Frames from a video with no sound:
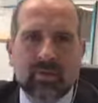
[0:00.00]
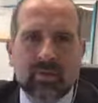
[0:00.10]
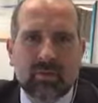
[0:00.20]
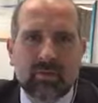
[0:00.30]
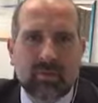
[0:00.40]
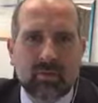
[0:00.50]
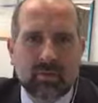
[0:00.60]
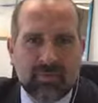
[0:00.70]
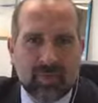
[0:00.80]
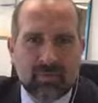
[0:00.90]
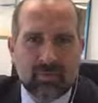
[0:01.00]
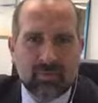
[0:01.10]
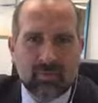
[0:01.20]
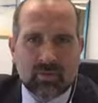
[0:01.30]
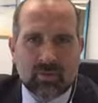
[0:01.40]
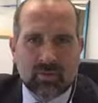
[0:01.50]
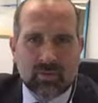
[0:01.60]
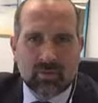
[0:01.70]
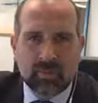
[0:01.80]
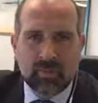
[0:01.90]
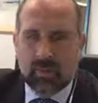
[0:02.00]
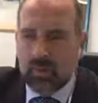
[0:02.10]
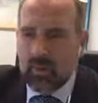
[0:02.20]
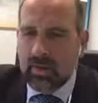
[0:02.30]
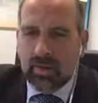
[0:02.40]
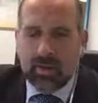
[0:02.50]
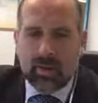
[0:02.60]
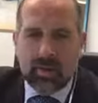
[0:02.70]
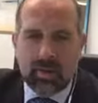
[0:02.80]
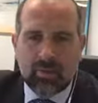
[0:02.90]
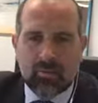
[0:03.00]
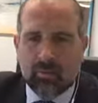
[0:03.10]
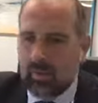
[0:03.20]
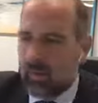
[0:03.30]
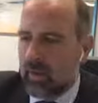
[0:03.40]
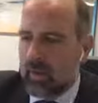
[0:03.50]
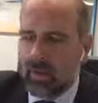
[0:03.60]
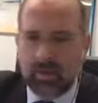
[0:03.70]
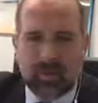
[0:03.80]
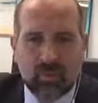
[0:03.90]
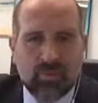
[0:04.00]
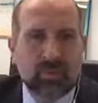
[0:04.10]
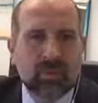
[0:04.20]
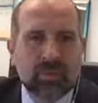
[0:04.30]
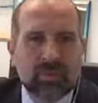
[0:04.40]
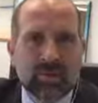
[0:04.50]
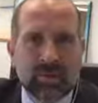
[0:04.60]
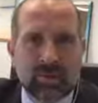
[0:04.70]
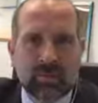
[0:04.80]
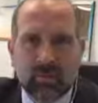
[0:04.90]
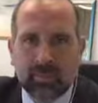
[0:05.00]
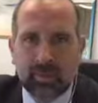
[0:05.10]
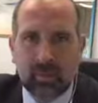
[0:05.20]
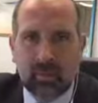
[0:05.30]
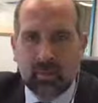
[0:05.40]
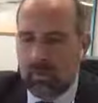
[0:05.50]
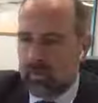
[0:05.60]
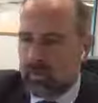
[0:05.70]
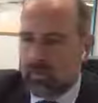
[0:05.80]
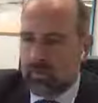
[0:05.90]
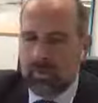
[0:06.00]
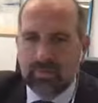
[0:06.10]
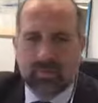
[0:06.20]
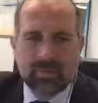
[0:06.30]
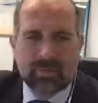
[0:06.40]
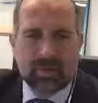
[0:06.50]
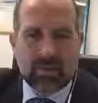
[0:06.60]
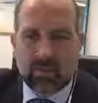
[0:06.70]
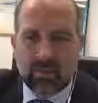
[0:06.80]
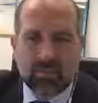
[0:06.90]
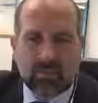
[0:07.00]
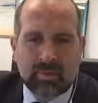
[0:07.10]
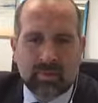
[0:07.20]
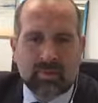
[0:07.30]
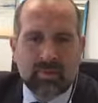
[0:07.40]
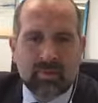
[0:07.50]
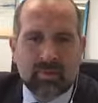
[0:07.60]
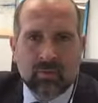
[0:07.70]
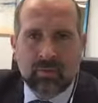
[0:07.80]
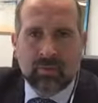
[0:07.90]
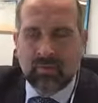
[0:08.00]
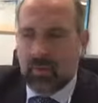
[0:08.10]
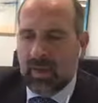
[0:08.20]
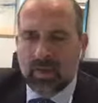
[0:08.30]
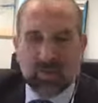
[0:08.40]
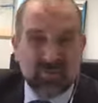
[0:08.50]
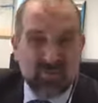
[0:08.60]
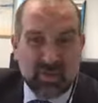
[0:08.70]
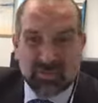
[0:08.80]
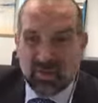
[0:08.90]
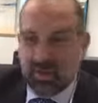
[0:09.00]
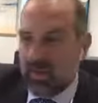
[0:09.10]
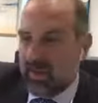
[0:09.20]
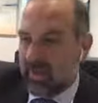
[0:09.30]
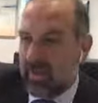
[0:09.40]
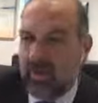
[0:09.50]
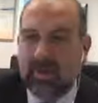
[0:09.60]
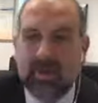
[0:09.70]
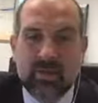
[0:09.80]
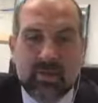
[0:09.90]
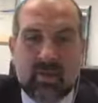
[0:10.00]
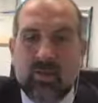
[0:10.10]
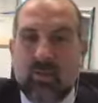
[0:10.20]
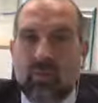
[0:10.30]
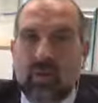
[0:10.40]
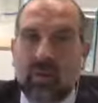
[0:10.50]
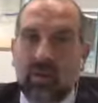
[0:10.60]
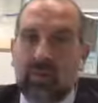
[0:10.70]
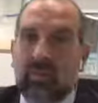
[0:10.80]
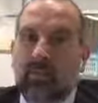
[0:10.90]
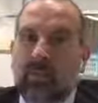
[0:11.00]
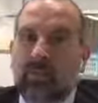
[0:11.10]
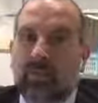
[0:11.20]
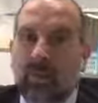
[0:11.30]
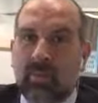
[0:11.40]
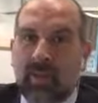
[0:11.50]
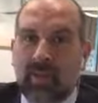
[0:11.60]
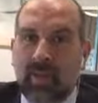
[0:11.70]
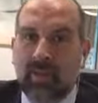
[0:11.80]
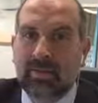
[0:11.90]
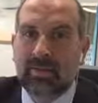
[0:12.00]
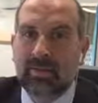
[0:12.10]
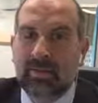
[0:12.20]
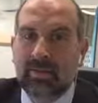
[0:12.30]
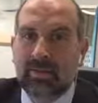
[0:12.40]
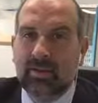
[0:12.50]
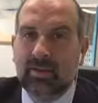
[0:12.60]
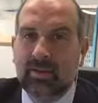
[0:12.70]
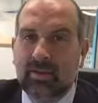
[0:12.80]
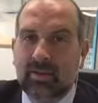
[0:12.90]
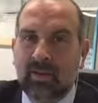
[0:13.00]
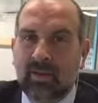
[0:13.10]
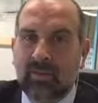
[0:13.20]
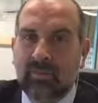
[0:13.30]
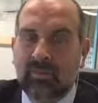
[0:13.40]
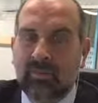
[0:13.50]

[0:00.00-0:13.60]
to be on the Facebook group, and I think we've annoyed some people because we've said to them that it's for patients who've come to the clinic. So I'm sorry about that. The